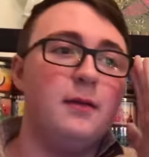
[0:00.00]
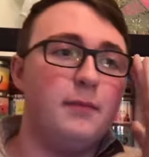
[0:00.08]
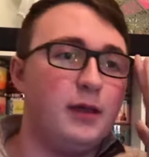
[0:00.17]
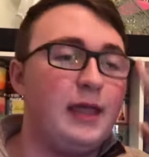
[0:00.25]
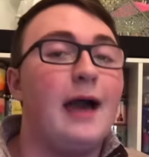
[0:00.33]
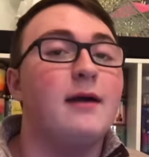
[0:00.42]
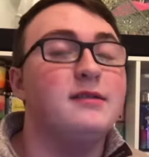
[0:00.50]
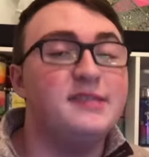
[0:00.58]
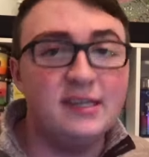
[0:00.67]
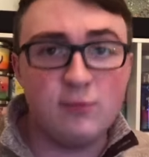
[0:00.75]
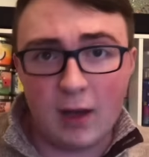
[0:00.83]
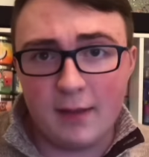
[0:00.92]
But yeah, it
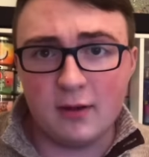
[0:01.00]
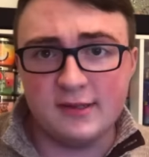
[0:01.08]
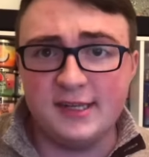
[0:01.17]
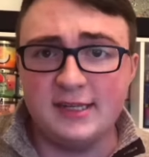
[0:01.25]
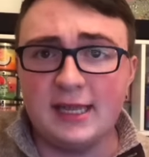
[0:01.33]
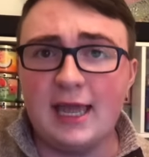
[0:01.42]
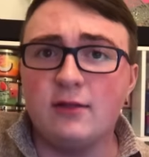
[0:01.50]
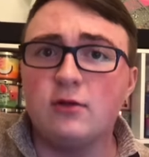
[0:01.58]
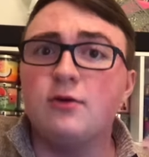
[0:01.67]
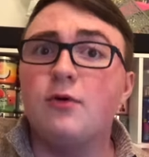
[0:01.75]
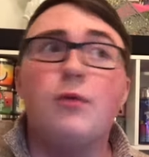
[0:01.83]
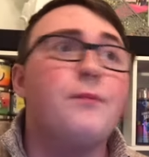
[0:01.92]
says White Barn Scented
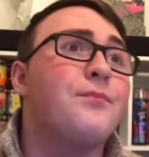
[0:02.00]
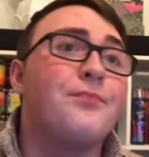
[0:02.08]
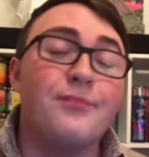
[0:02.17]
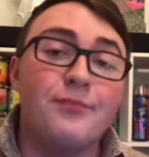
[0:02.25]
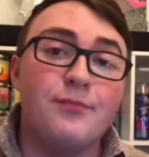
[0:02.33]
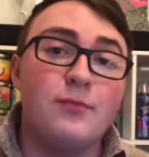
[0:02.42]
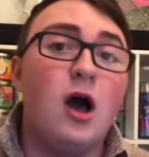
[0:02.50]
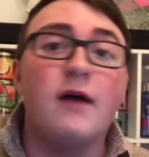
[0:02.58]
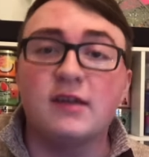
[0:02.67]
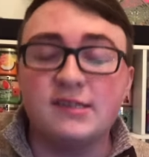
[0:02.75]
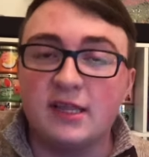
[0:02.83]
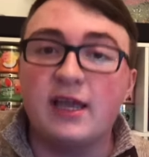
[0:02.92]
Candle,
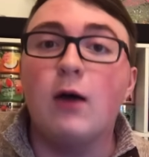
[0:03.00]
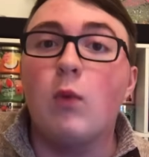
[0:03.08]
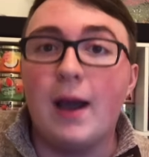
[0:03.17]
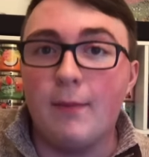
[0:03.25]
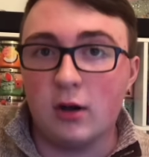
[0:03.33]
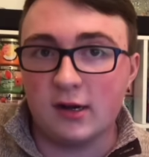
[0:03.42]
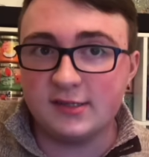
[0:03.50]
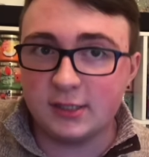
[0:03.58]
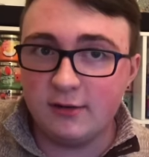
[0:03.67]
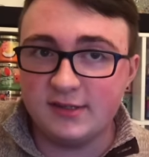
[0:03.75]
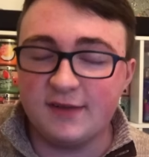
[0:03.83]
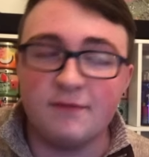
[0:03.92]
obviously a White Barn
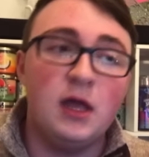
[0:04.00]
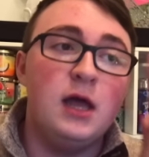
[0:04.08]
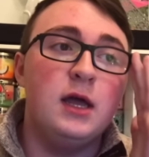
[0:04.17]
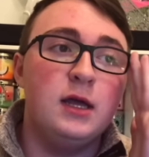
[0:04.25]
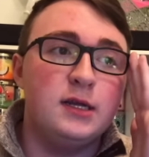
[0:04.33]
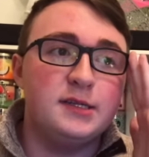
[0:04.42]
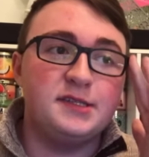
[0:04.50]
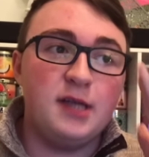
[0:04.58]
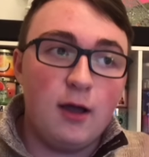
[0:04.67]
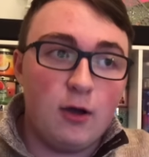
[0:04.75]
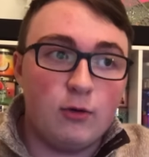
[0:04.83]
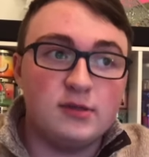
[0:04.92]
exclusive.
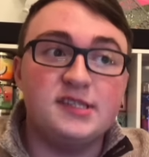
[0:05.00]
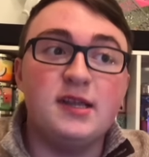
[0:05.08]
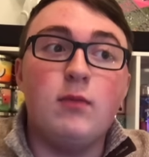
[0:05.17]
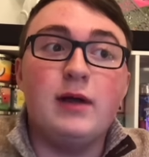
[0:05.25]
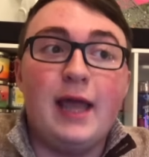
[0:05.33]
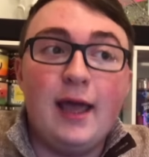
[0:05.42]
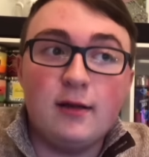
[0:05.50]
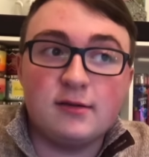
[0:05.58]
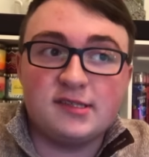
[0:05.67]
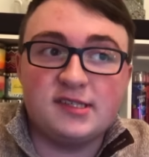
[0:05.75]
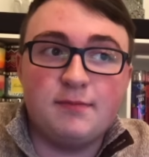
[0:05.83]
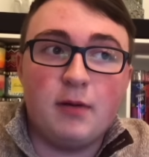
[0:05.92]
So, someone
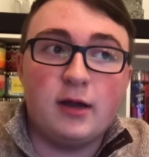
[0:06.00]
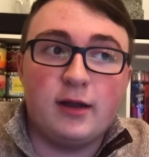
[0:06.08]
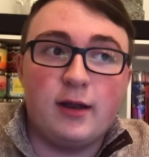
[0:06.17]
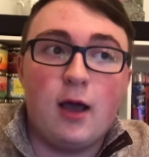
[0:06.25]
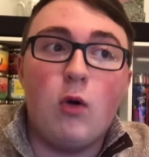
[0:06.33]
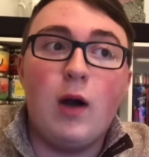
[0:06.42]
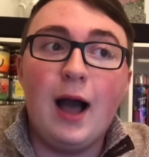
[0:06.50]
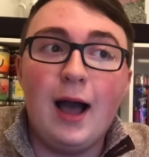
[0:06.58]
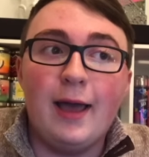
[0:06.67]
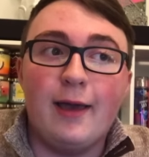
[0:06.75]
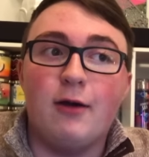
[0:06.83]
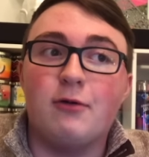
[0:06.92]
else spotted
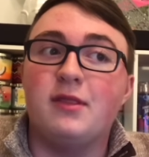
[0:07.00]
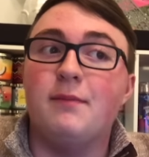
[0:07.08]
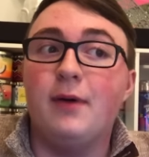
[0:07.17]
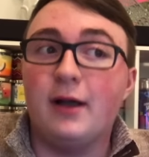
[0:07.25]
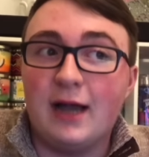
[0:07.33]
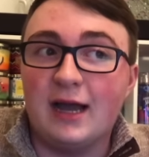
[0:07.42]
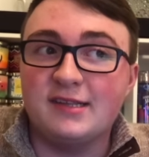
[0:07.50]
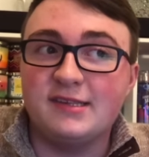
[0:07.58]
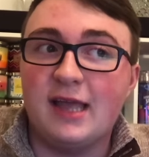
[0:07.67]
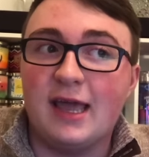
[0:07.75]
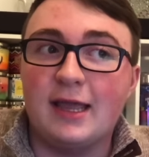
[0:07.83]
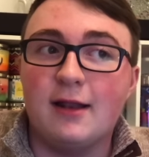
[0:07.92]
Ohio, the Buckeye
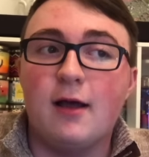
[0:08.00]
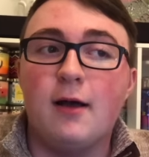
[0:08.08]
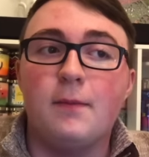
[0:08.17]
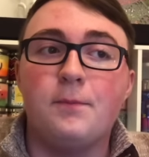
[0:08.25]
State,